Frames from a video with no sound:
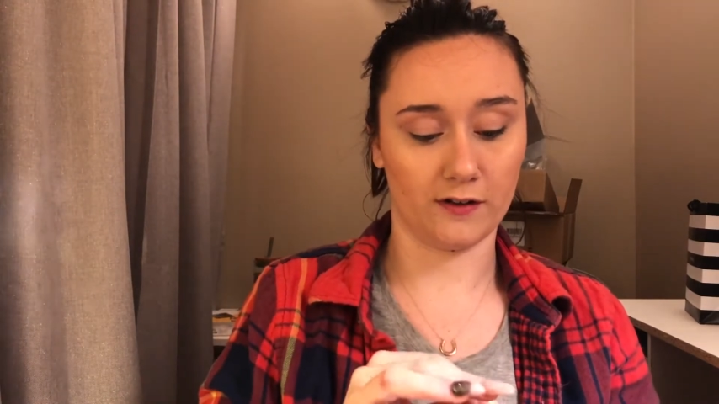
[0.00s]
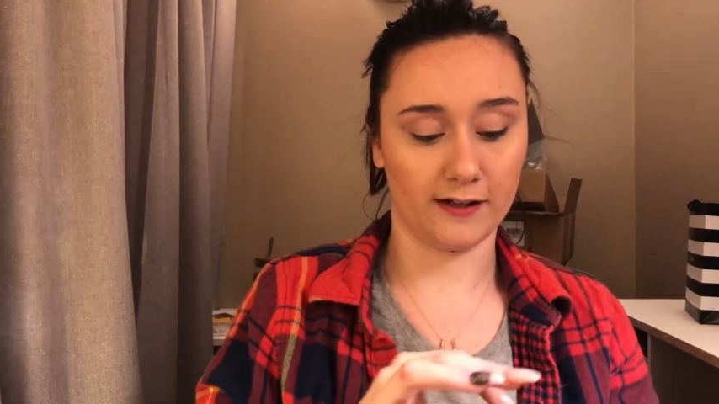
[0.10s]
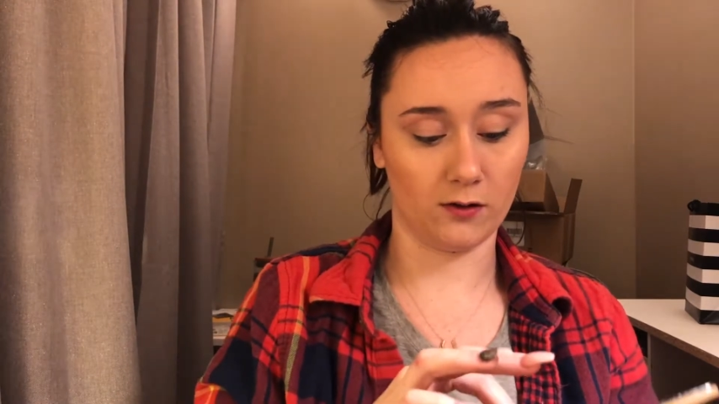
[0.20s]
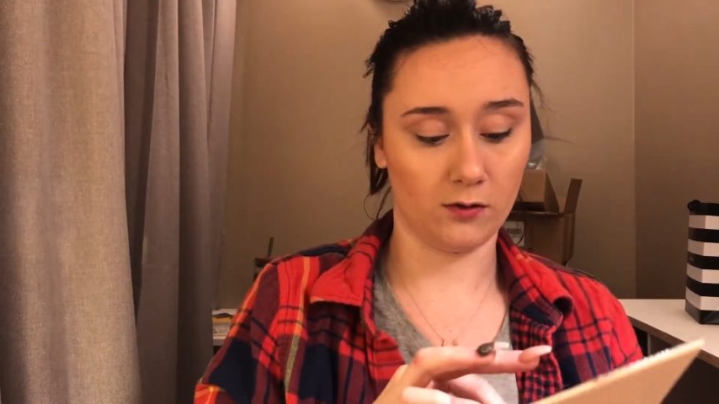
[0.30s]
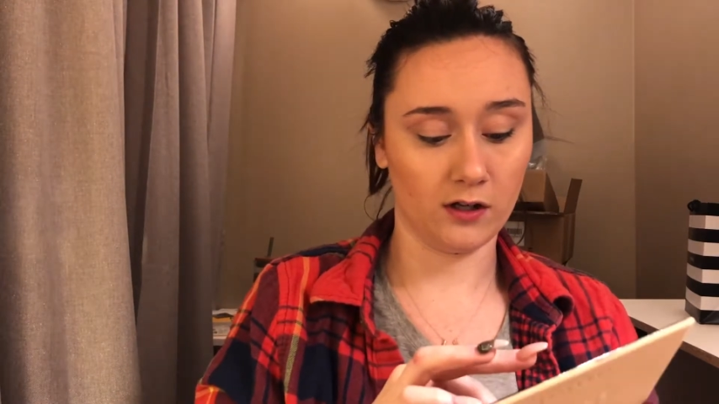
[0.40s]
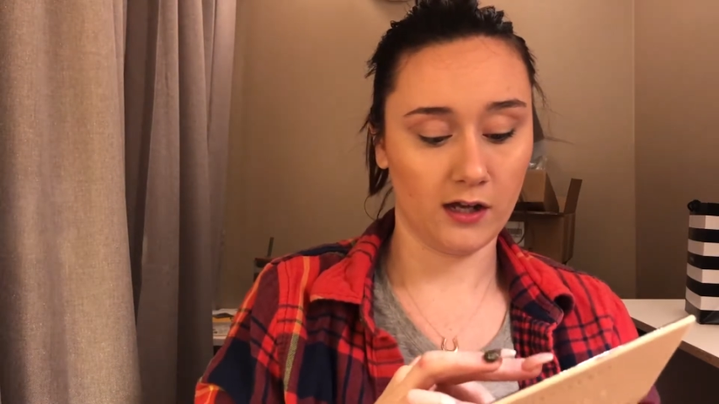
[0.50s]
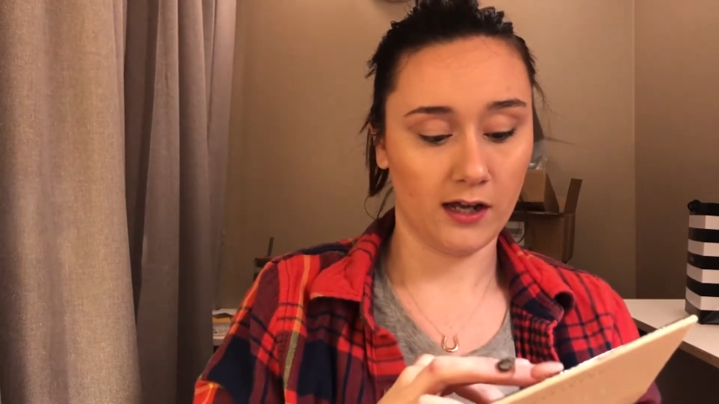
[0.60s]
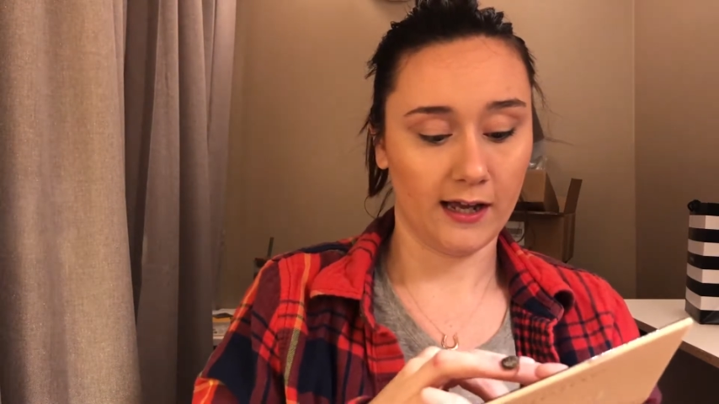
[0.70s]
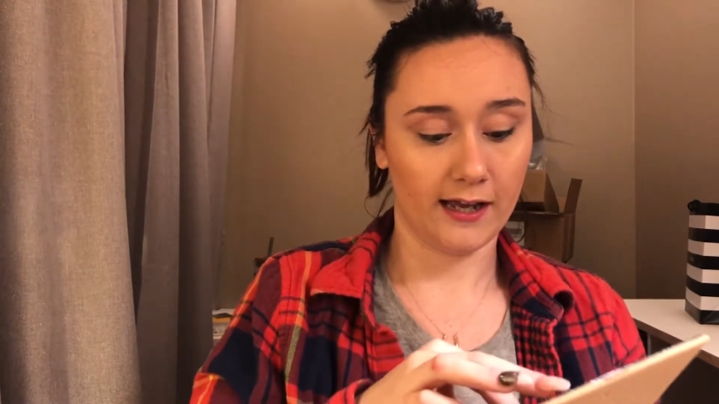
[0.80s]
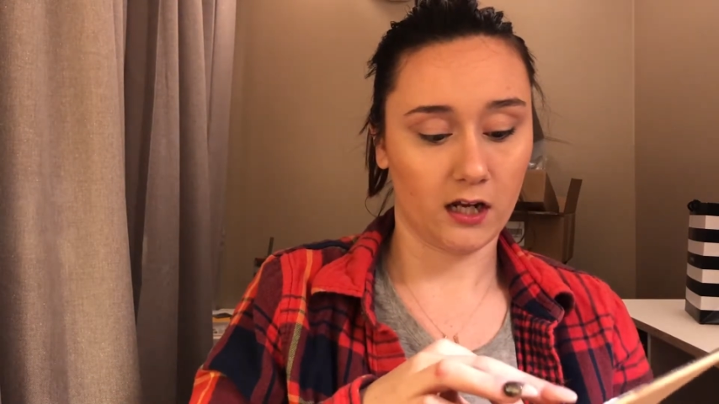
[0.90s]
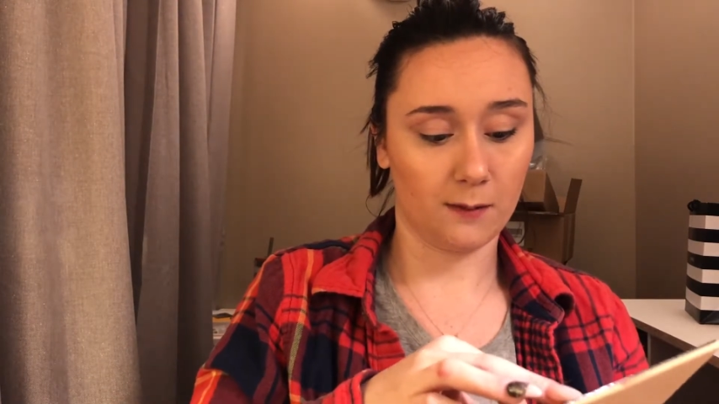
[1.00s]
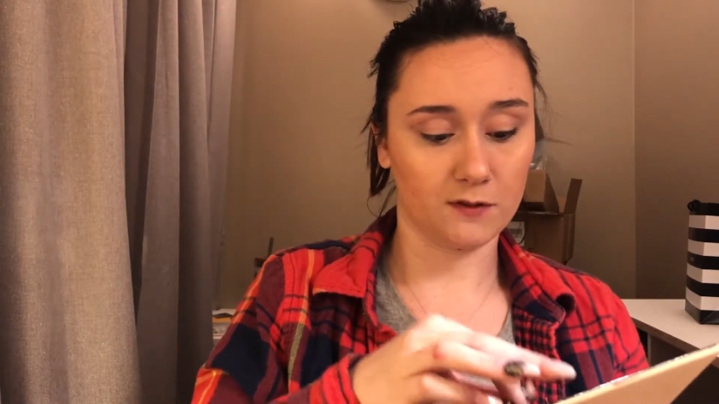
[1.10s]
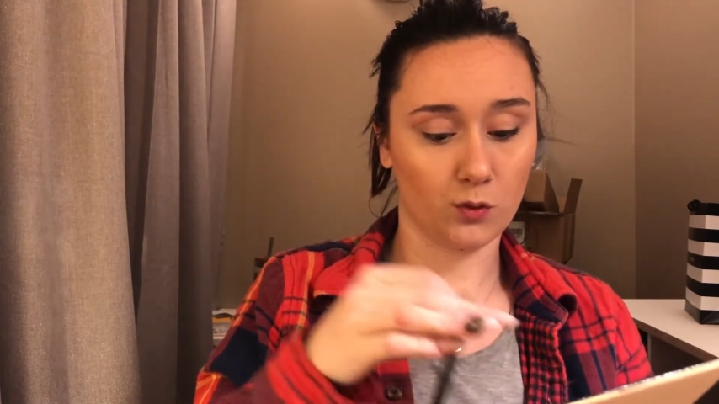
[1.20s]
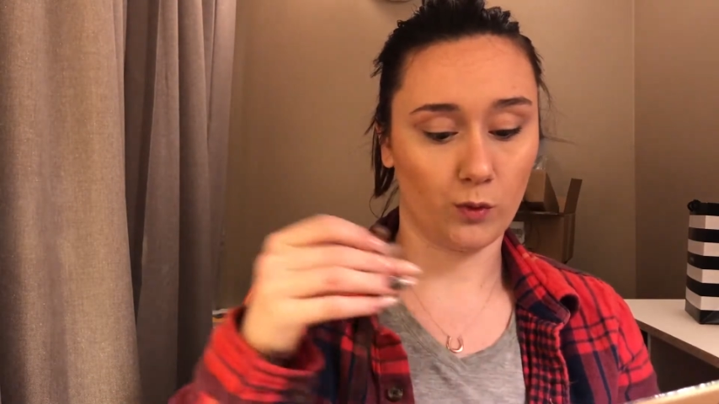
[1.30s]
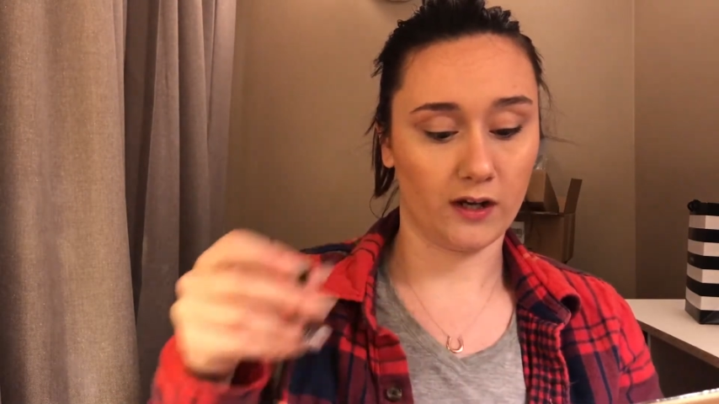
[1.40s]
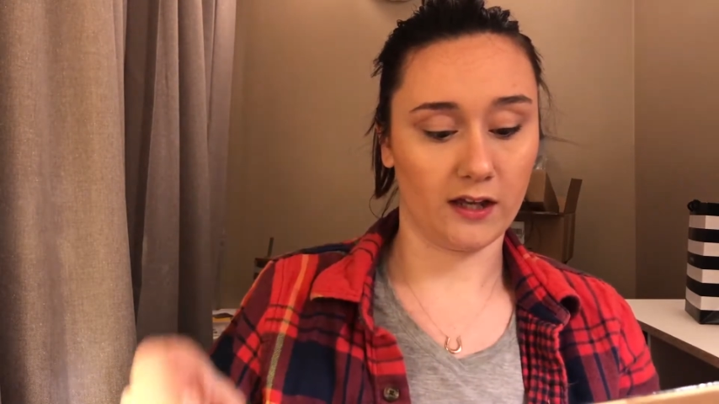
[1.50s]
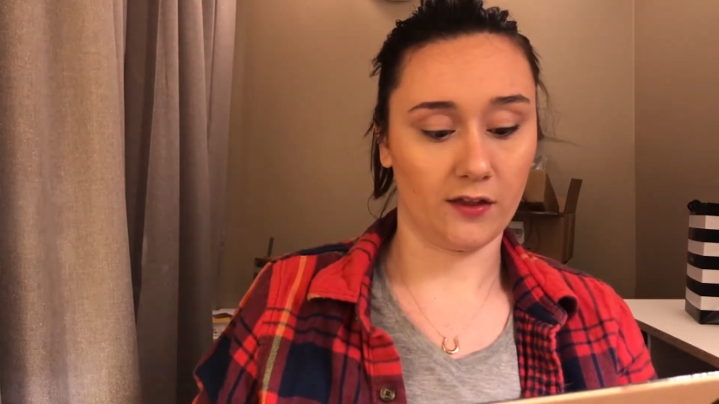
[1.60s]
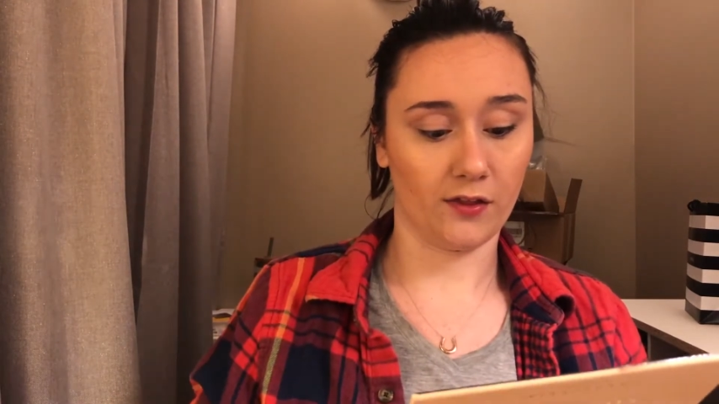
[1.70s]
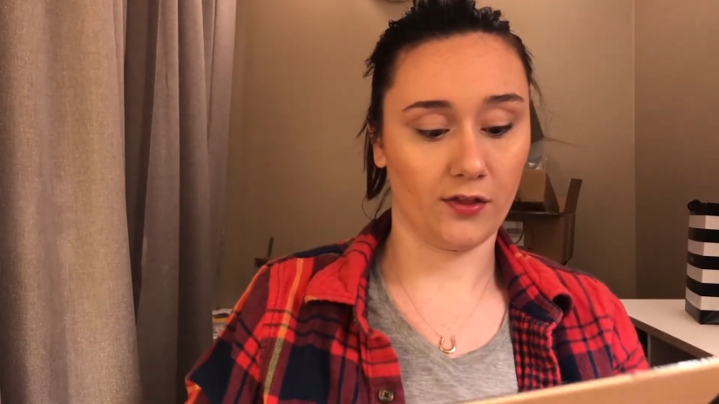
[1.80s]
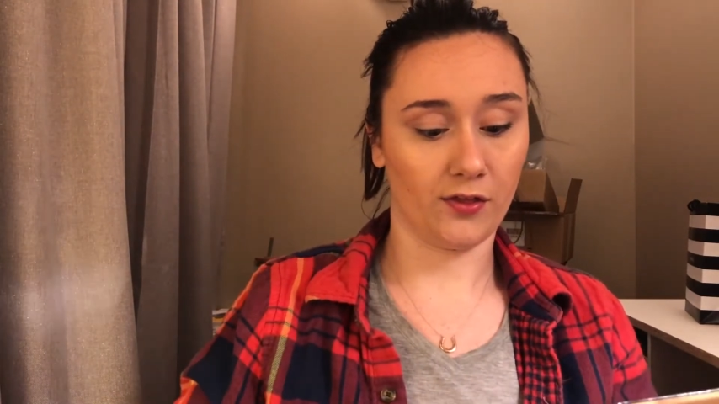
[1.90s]
out. It comes
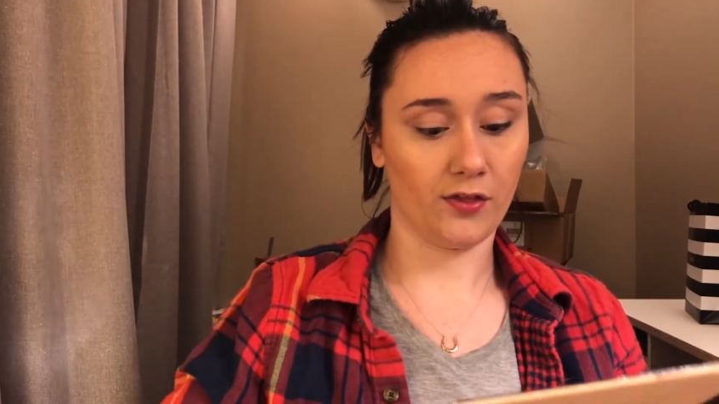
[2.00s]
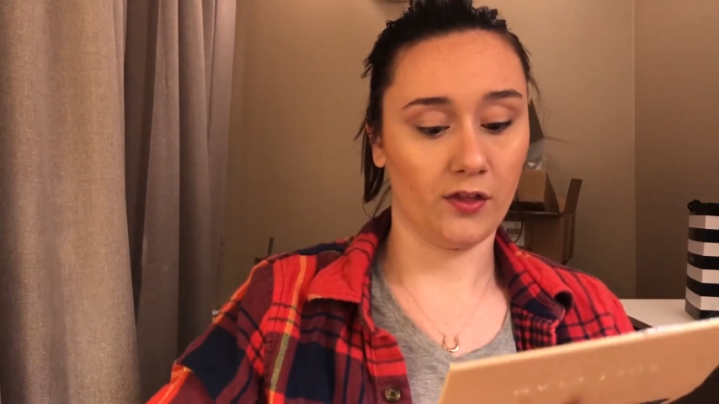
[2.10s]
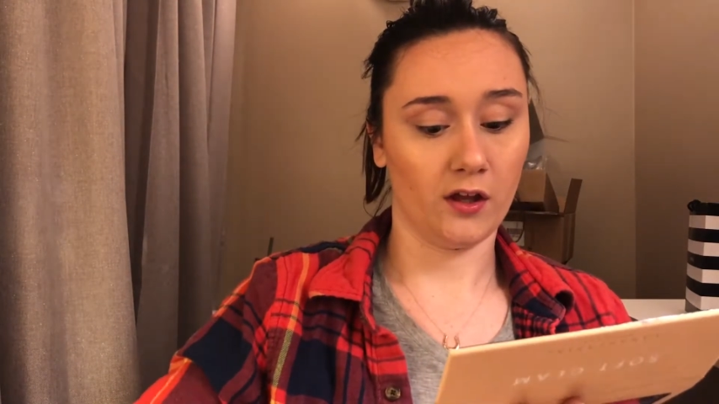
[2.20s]
with